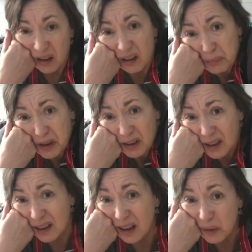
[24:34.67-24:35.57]
But you
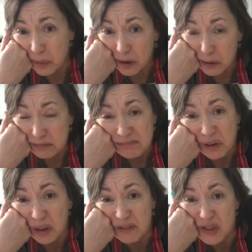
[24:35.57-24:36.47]
know what?
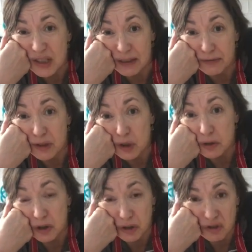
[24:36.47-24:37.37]
All ovens are different, so
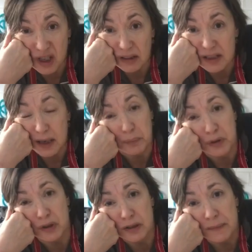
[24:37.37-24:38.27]
check the
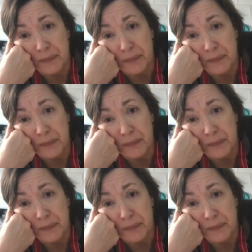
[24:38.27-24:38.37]
temperatures.